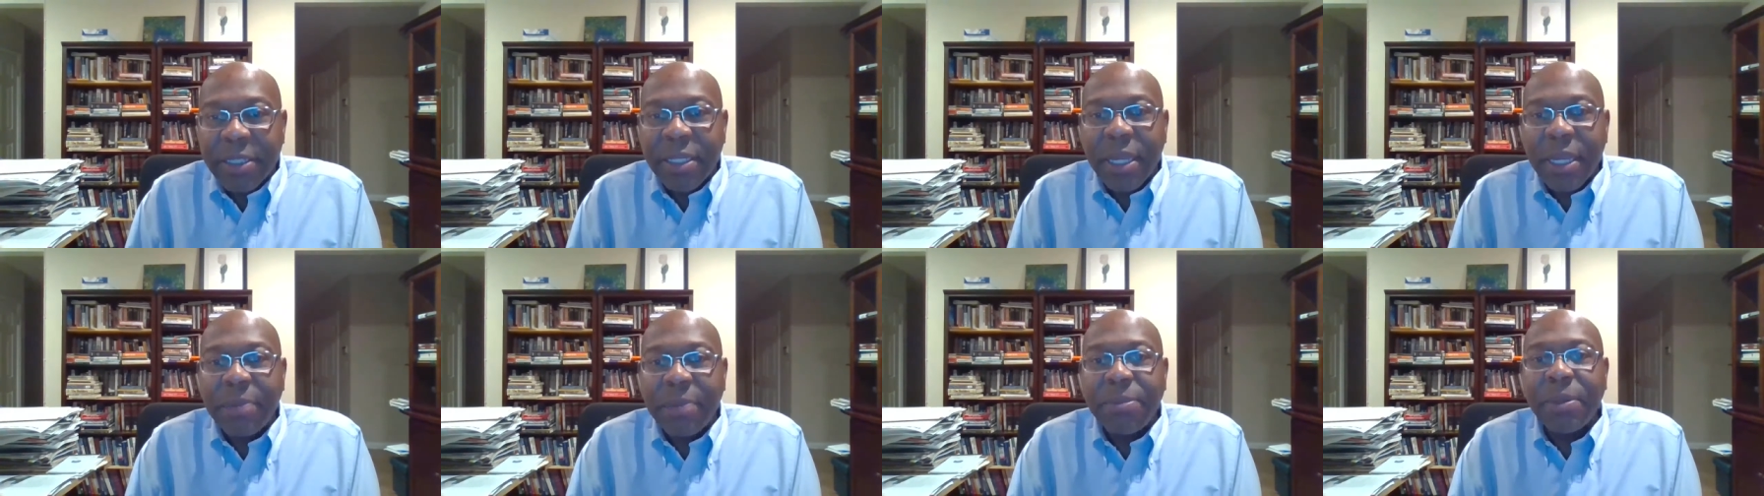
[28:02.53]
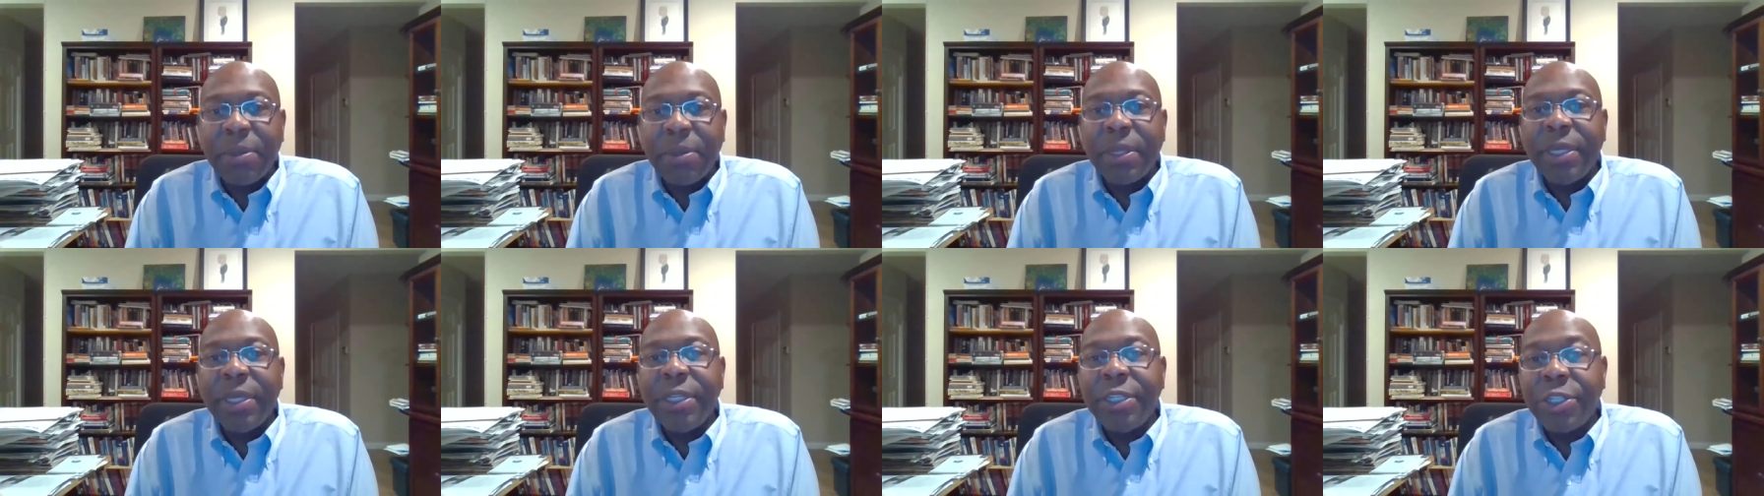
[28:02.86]
said
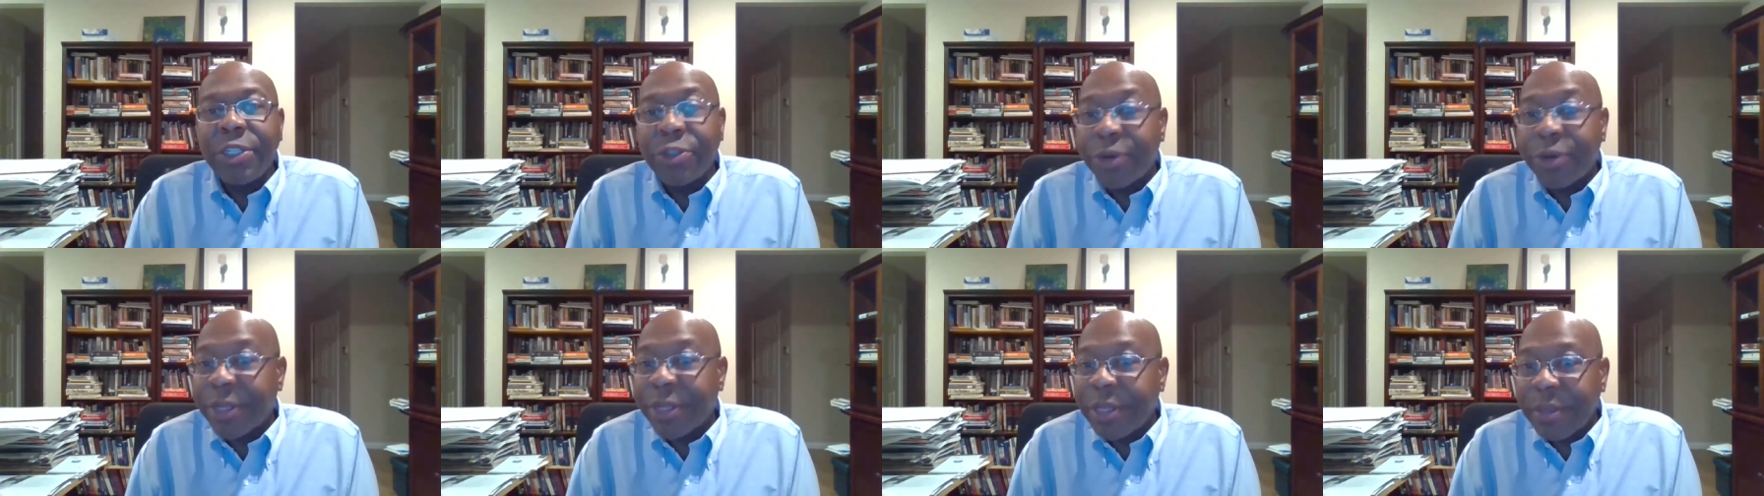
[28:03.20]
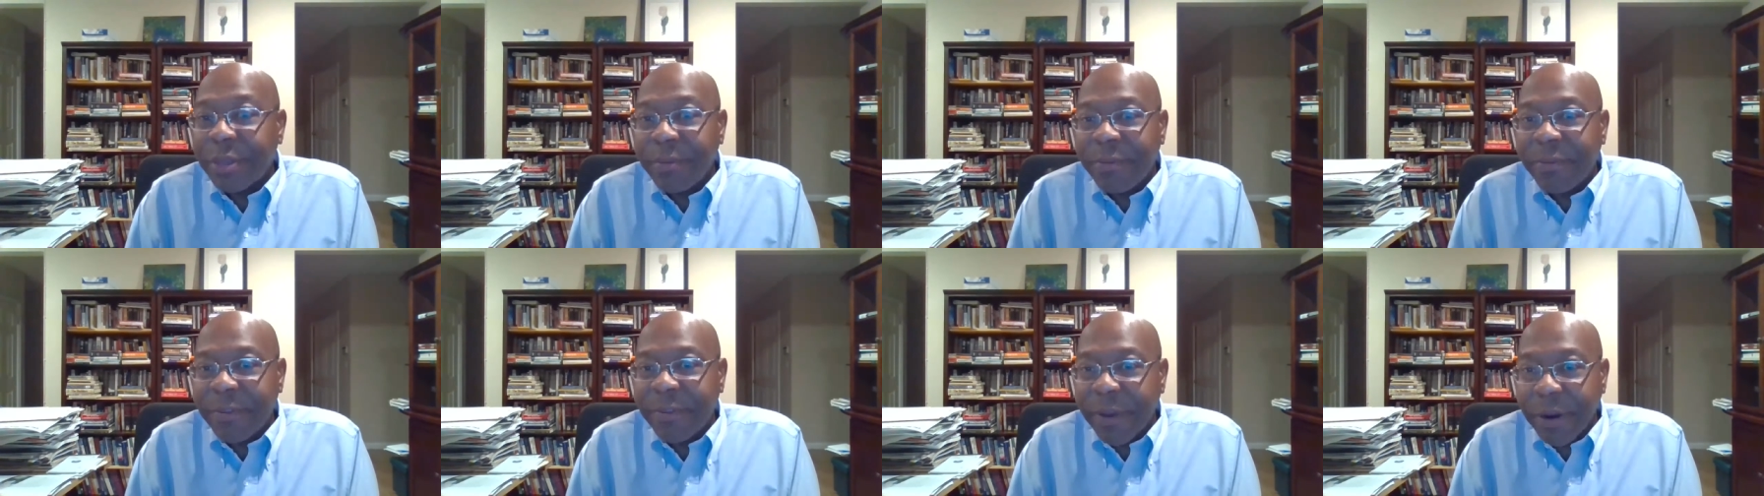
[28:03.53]
police treat
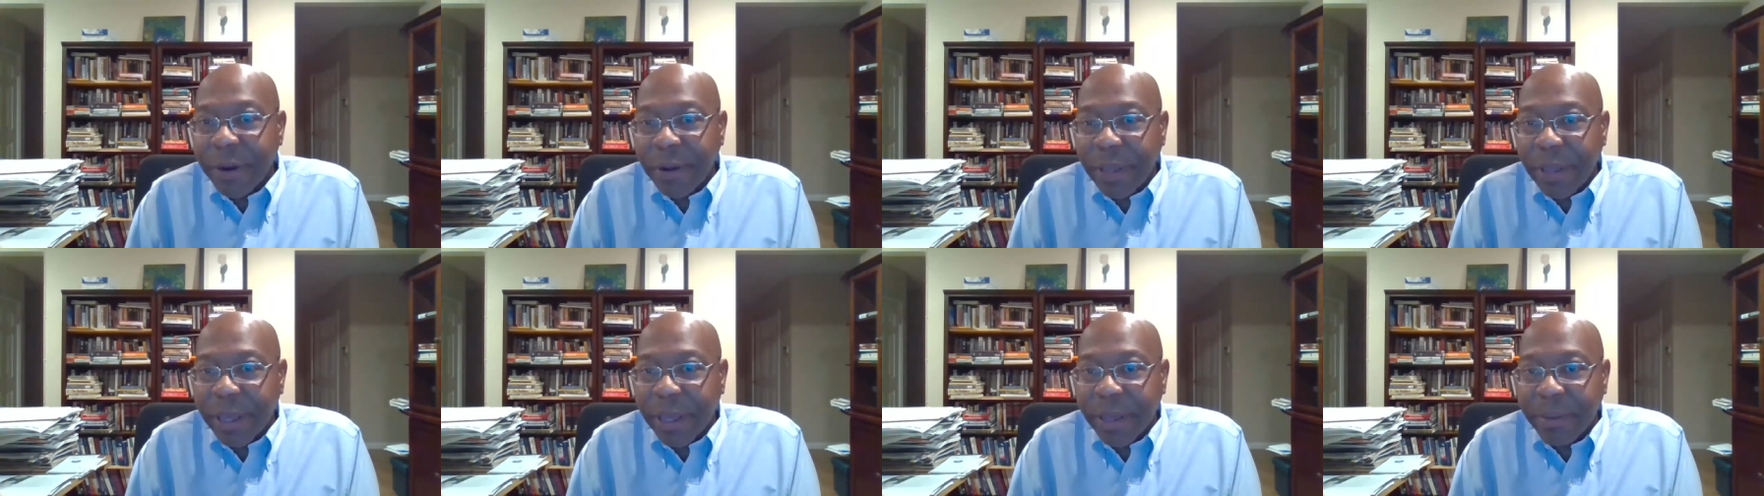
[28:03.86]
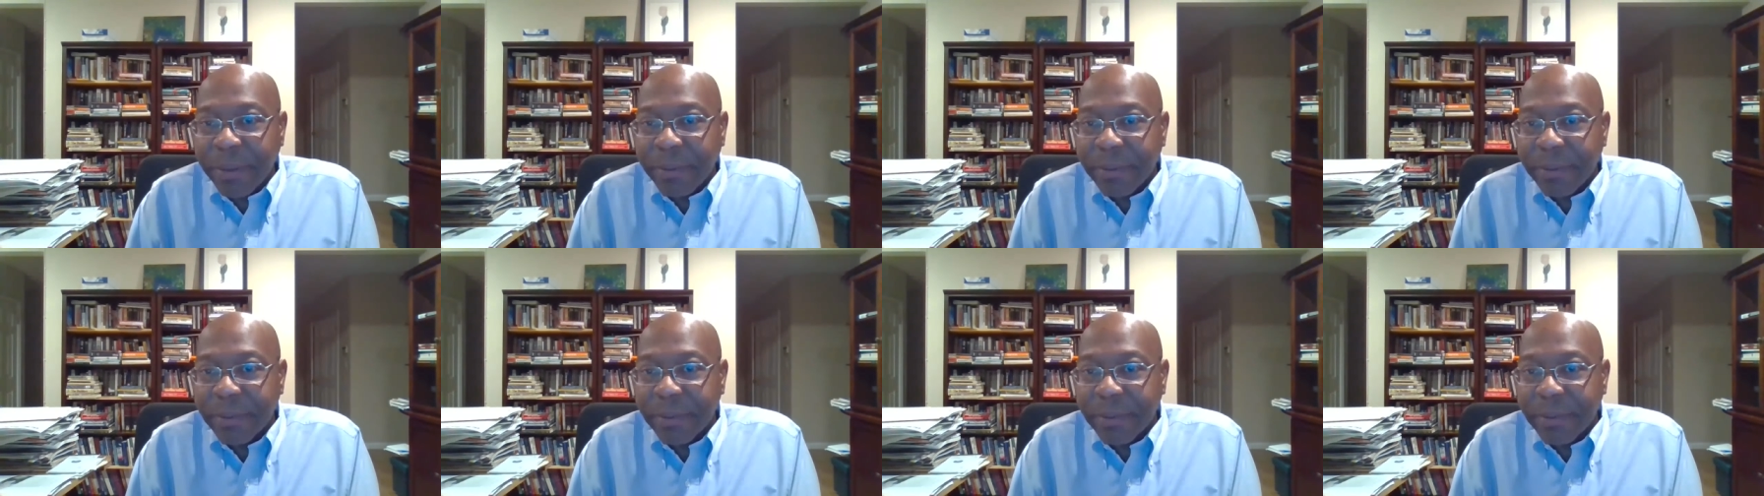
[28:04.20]
them fairly,